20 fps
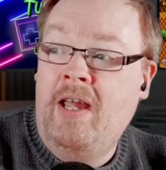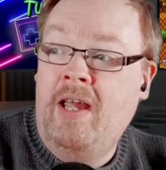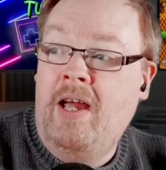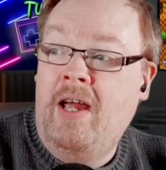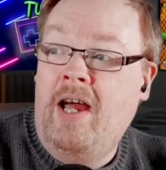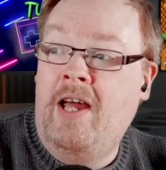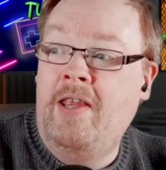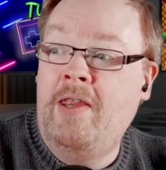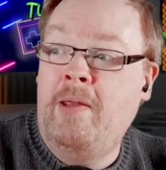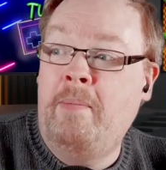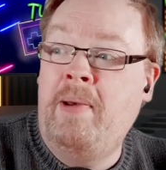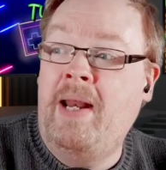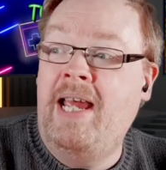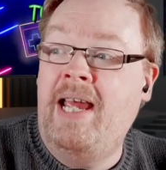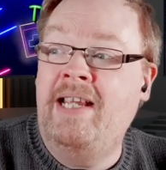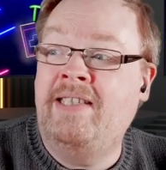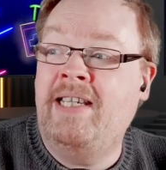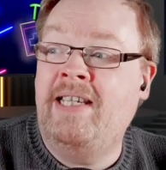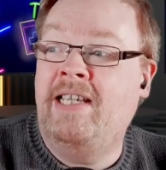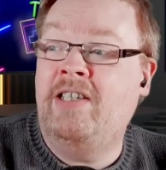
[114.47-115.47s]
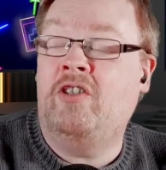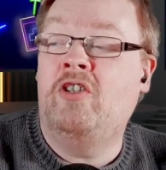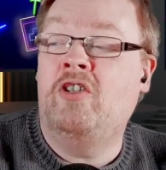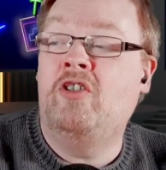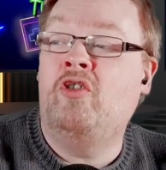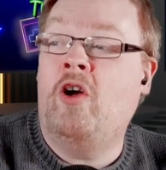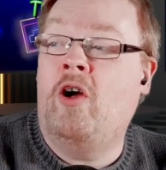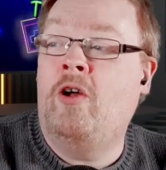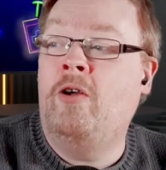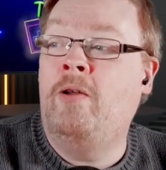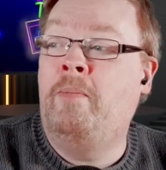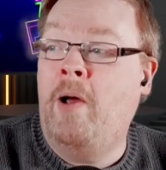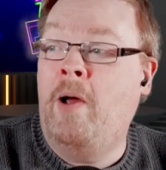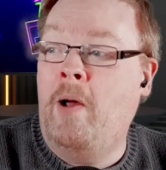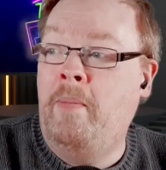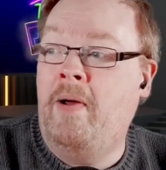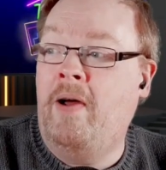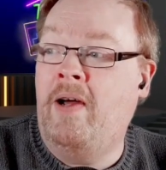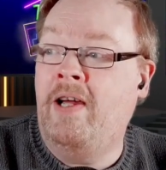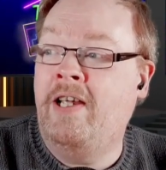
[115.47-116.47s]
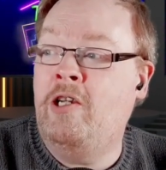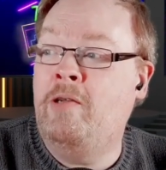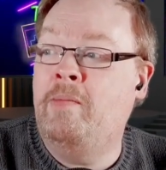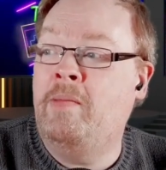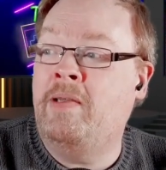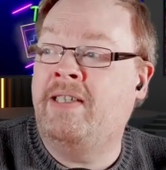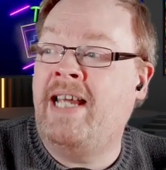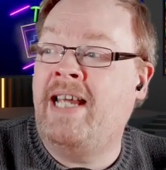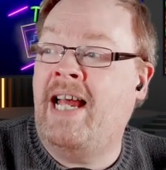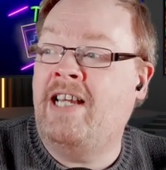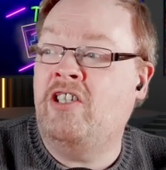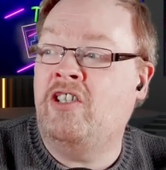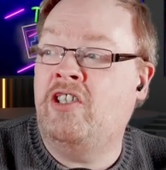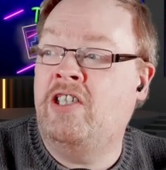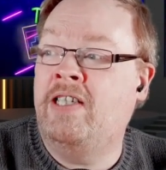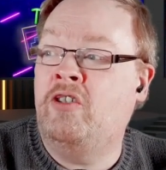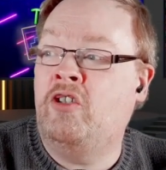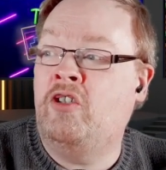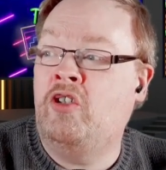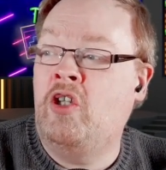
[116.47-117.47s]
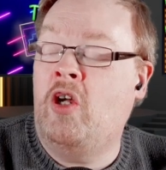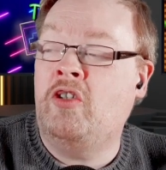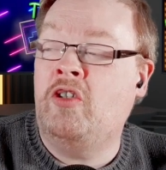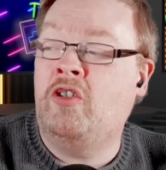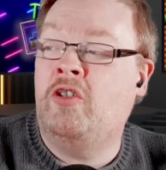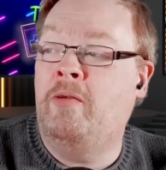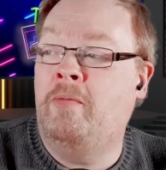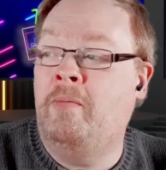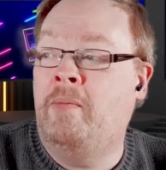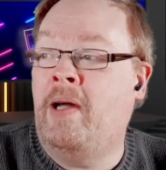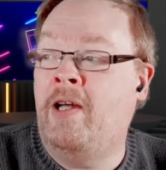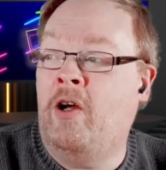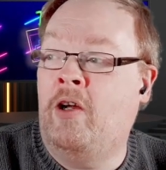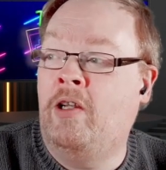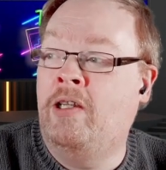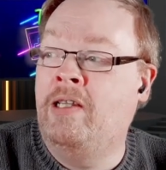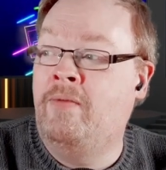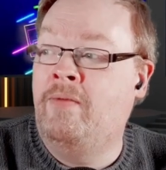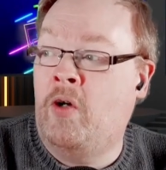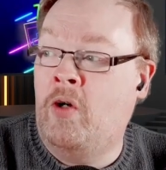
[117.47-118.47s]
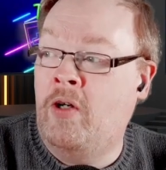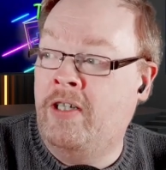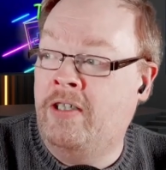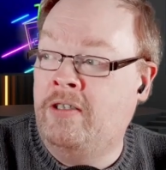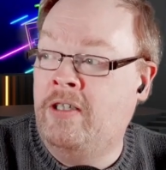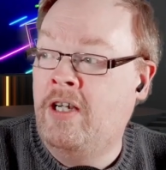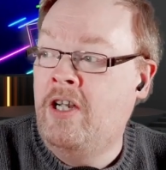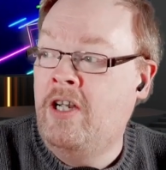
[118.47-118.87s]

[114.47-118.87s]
The player takes control of Popeye, who must catch things tossed by Olive Oil